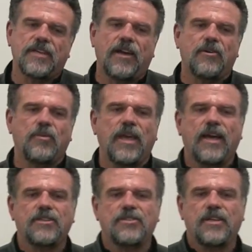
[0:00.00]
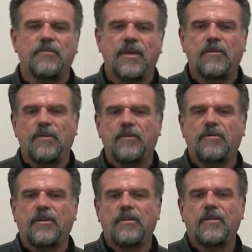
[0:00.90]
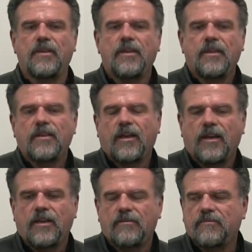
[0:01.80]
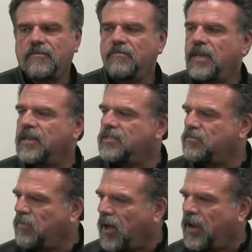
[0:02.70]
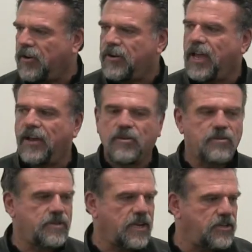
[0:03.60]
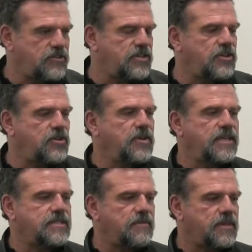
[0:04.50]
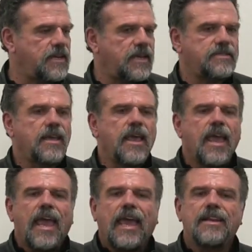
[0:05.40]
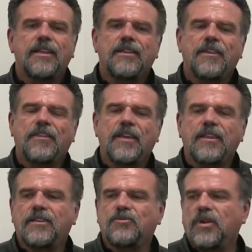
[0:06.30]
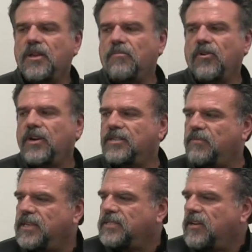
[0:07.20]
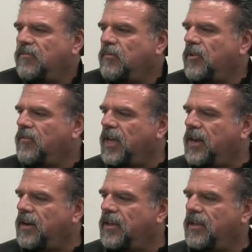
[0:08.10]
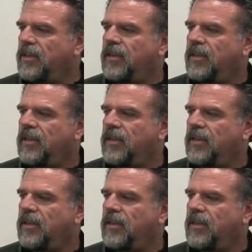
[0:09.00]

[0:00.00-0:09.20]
How do we actually make people um, be inspired? How do, like you said, you need something that's, and the thing that's really important is being self motivated.